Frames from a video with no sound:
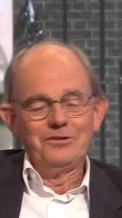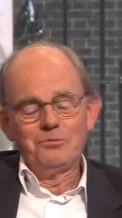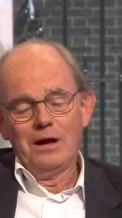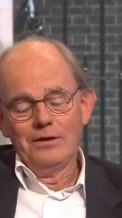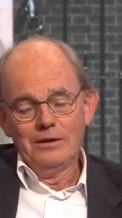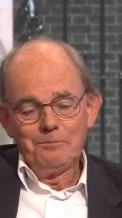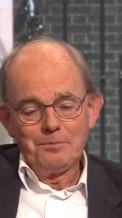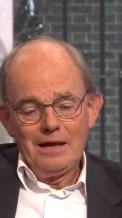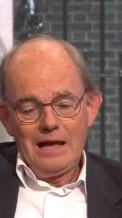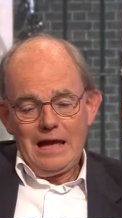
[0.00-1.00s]
is one.
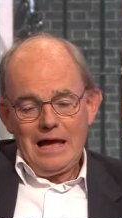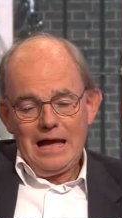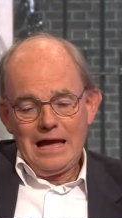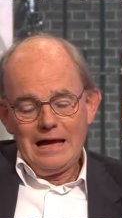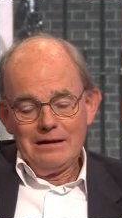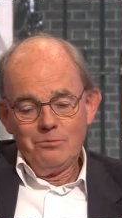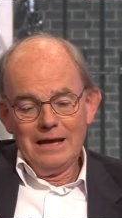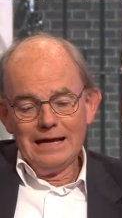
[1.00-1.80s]
Well,